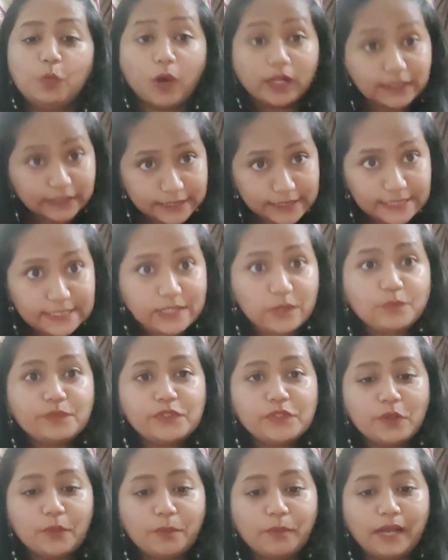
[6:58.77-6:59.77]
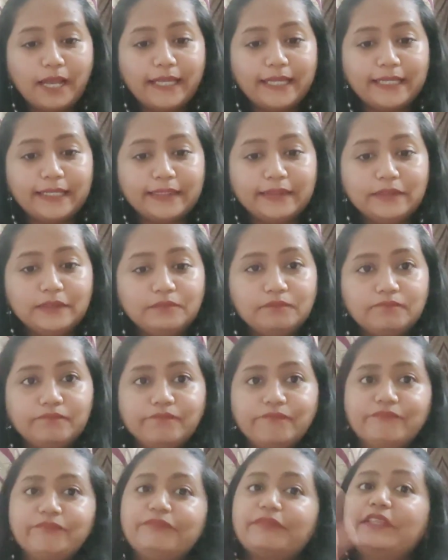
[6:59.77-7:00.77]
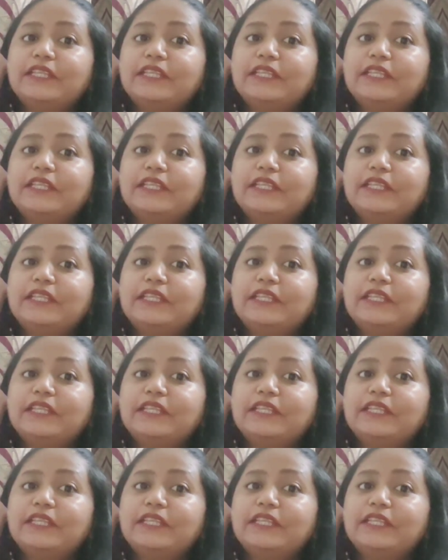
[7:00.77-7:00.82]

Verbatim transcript: What consumes your mind